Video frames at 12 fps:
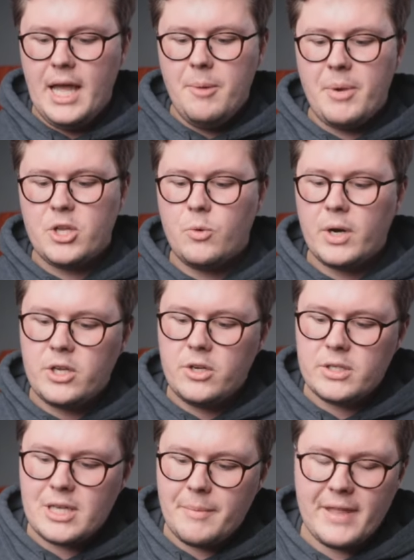But you want to
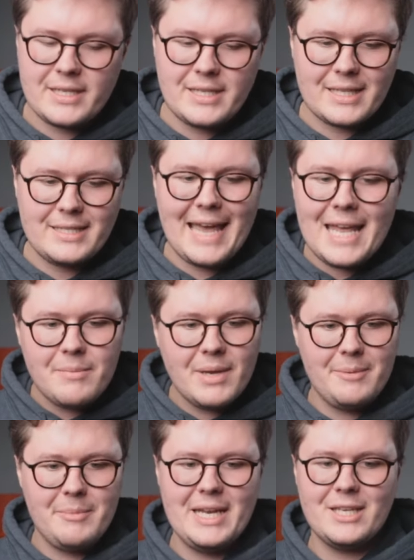use something that's like 10
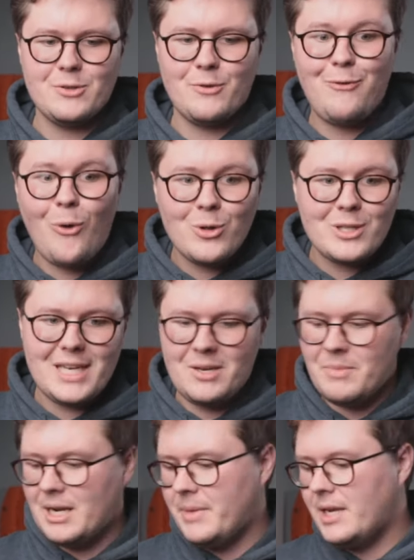millimeters or 14
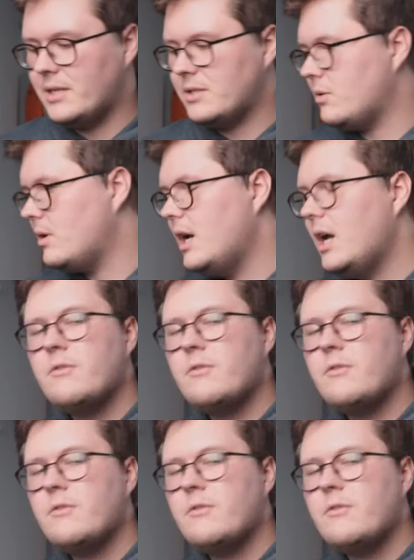millimeters or,